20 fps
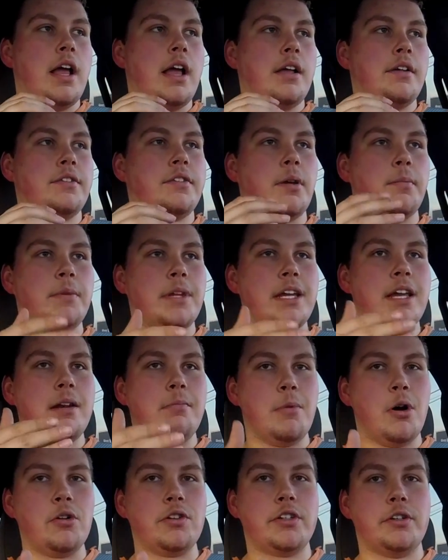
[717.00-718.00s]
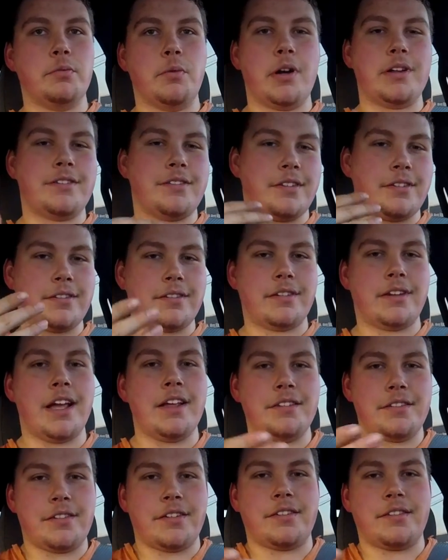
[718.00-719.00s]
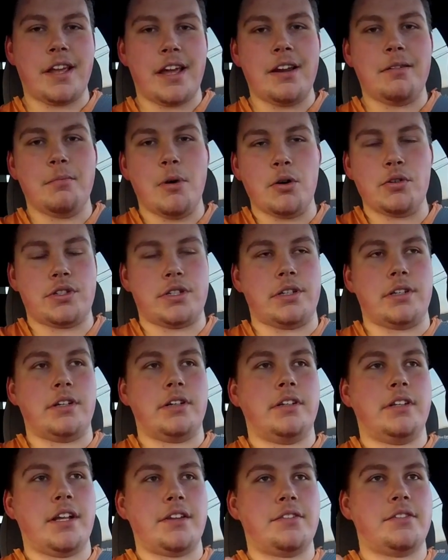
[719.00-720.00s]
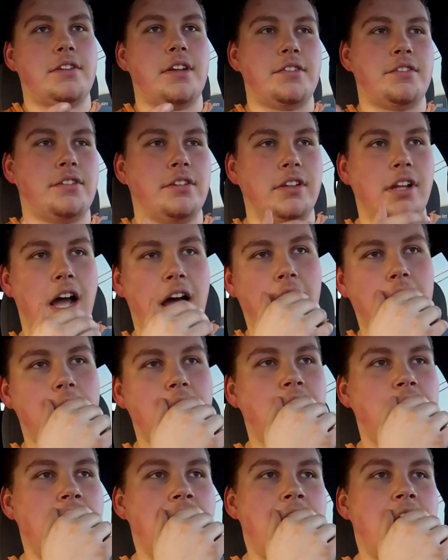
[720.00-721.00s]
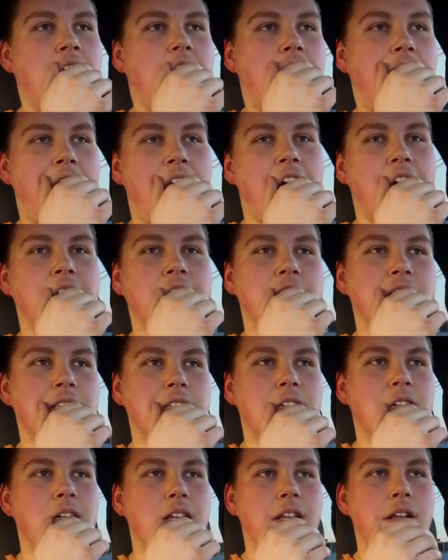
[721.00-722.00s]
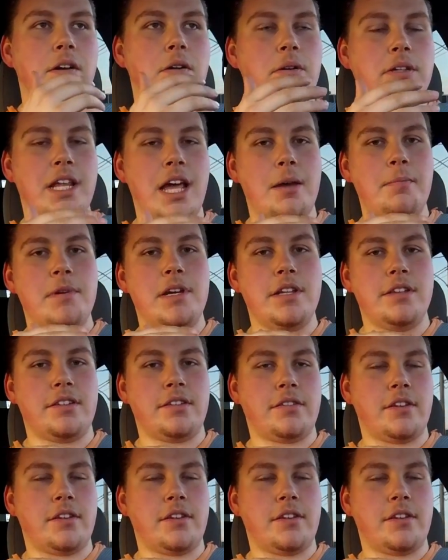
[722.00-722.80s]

Something in motion tends to stay in motion. That's the law. And what that means is